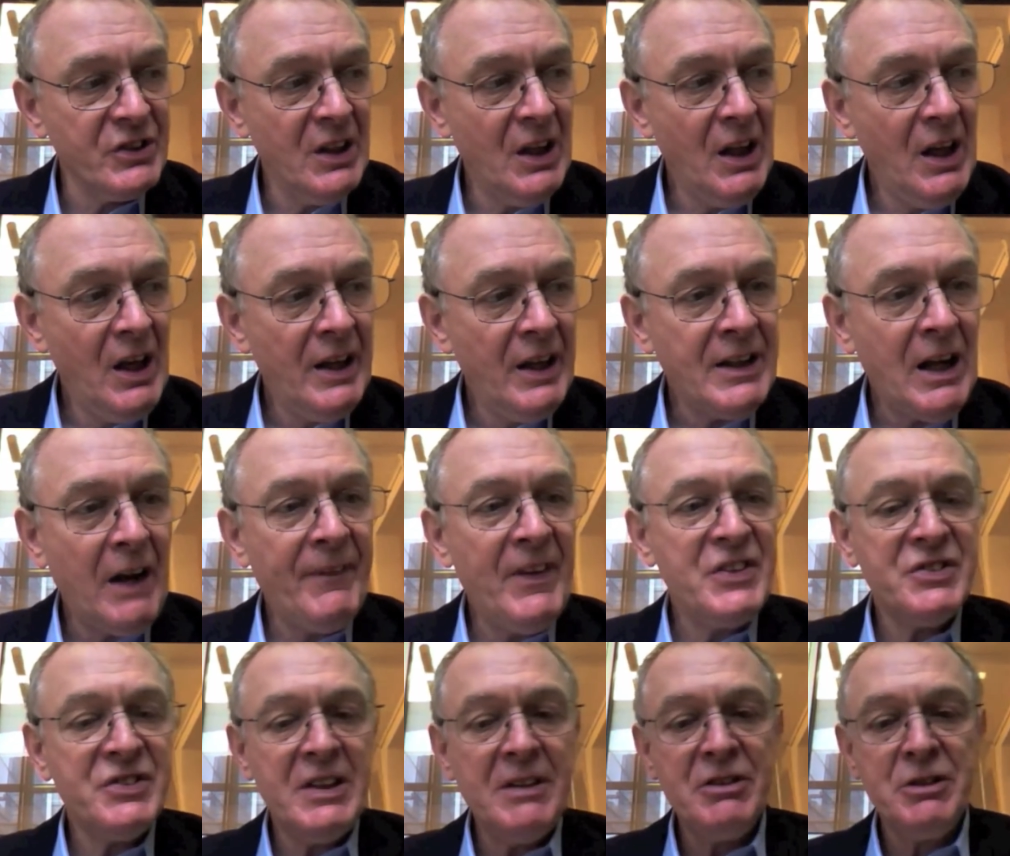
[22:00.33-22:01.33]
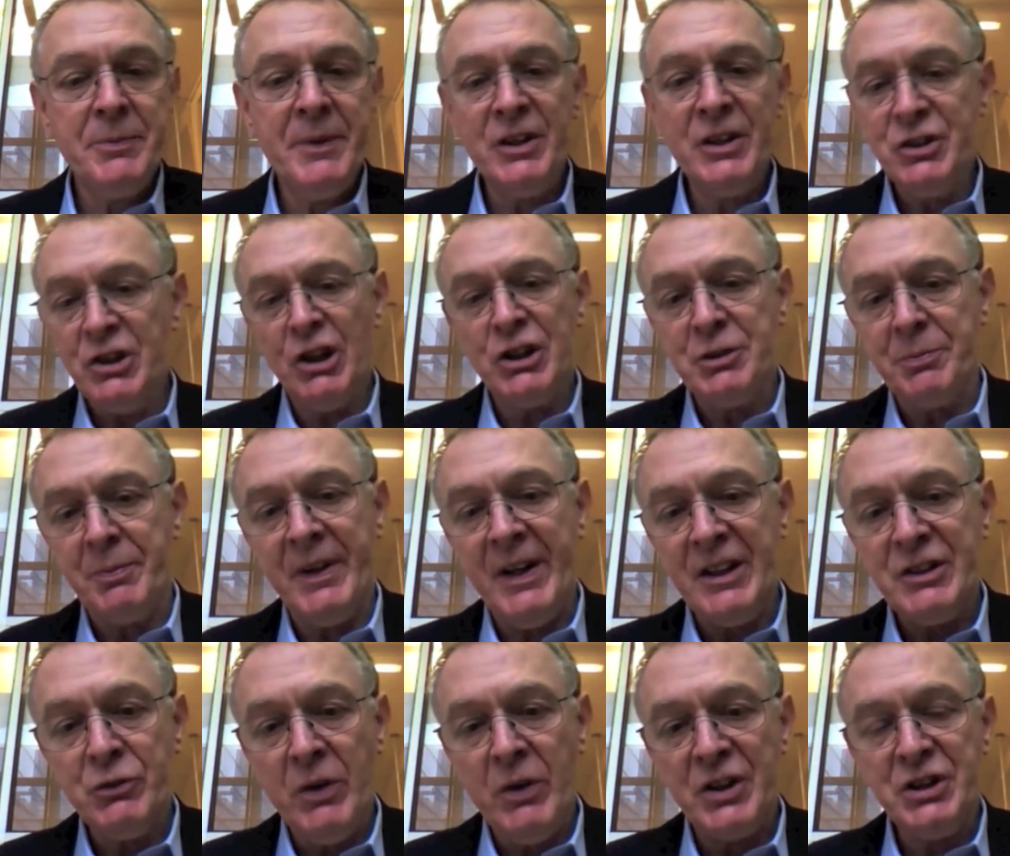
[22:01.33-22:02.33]
Now, this seems to be a judgment. It's a question of
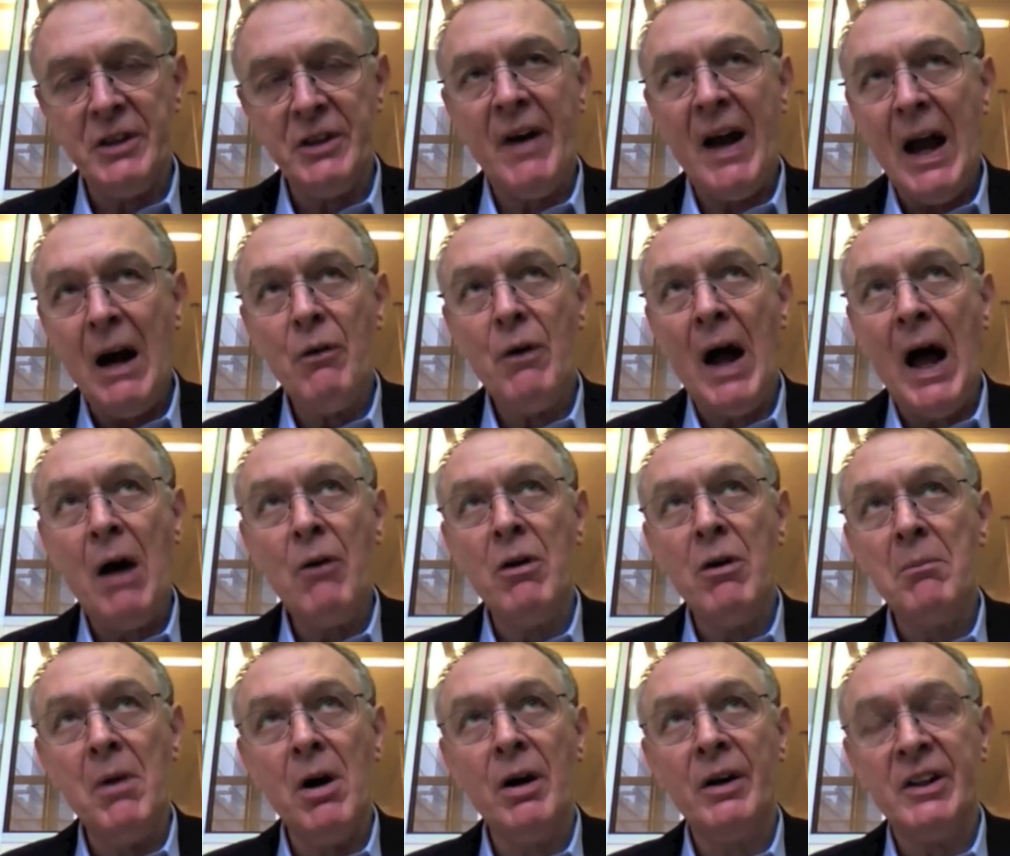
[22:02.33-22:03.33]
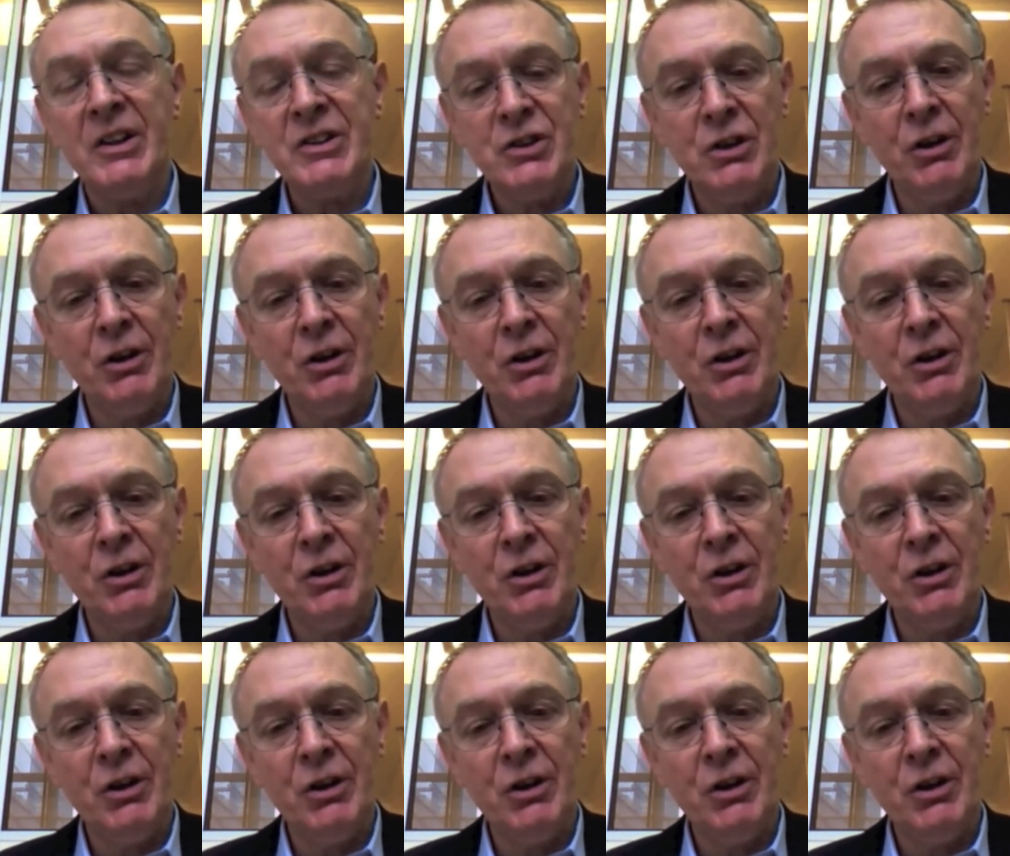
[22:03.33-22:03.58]
how a market's going to react.